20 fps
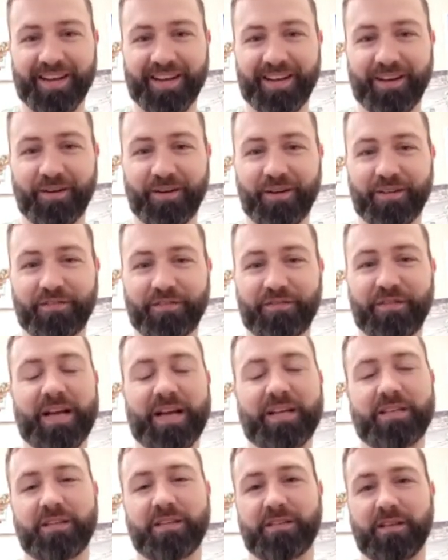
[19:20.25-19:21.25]
you know all the
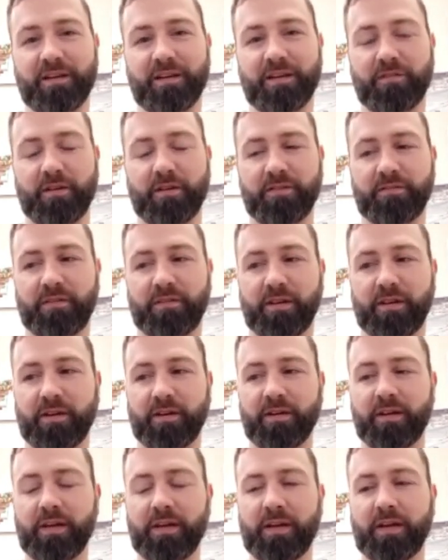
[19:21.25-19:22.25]
flashy stuff all of the